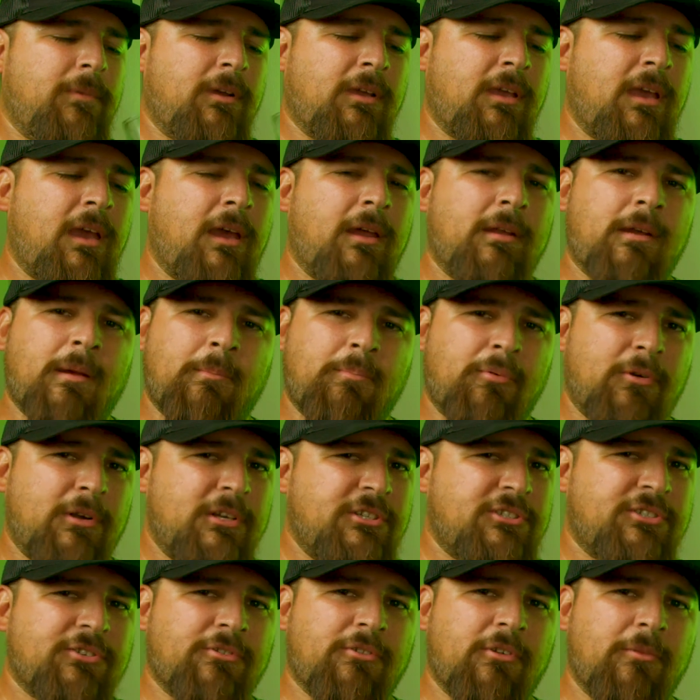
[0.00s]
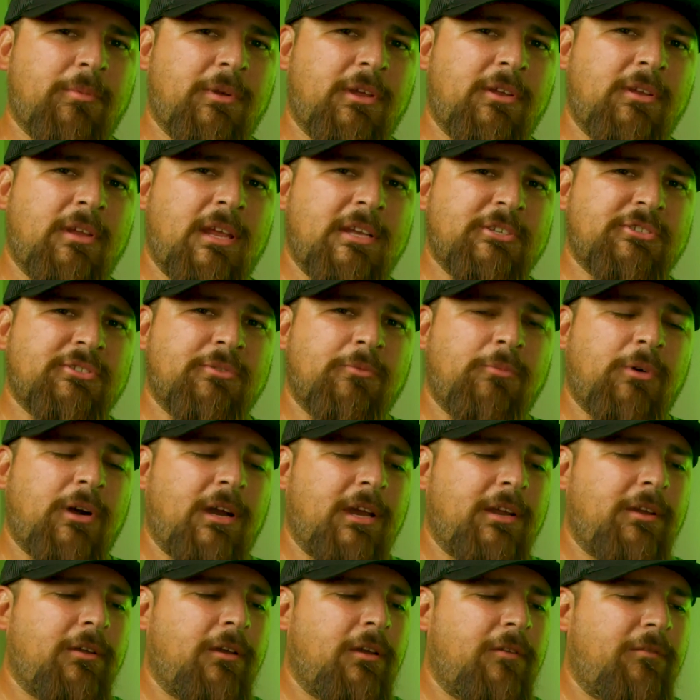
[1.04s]
Again, I'm pretty sure it'll be
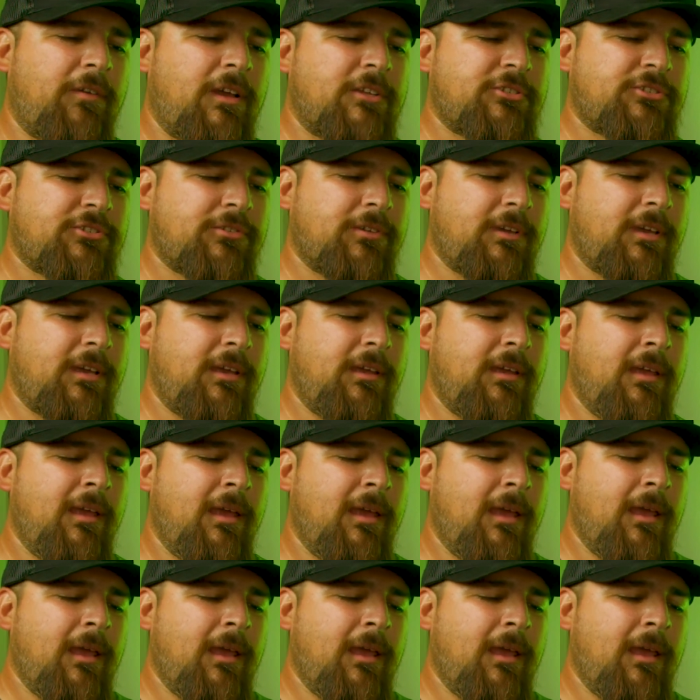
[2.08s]
nationwide eventually.